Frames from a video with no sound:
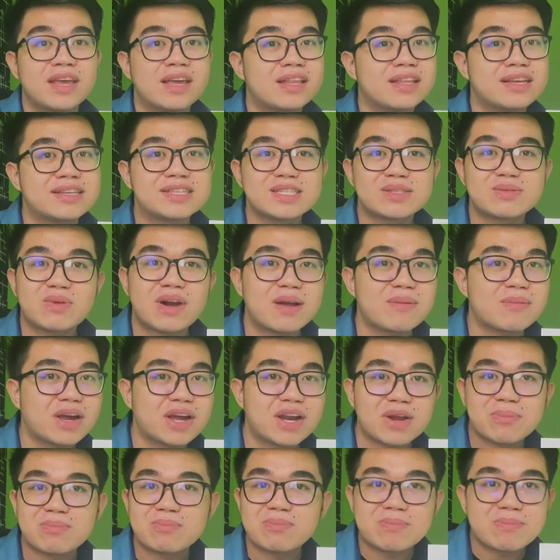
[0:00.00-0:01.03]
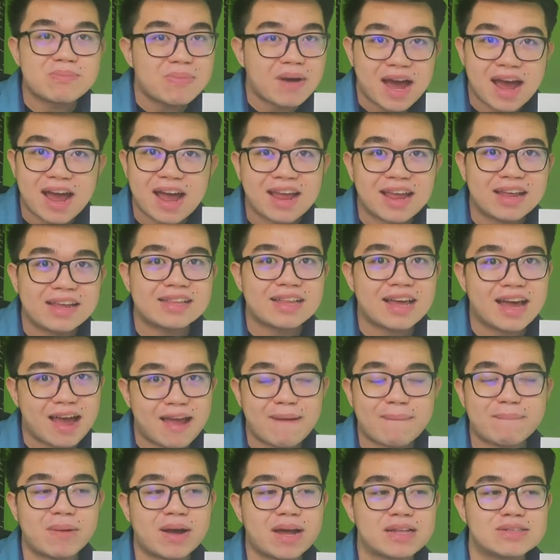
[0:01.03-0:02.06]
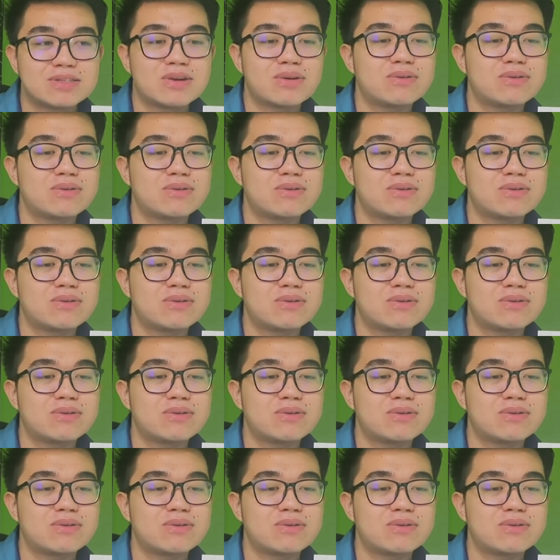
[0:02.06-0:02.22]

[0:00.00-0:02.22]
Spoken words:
this is where I'm gonna buy the iPad.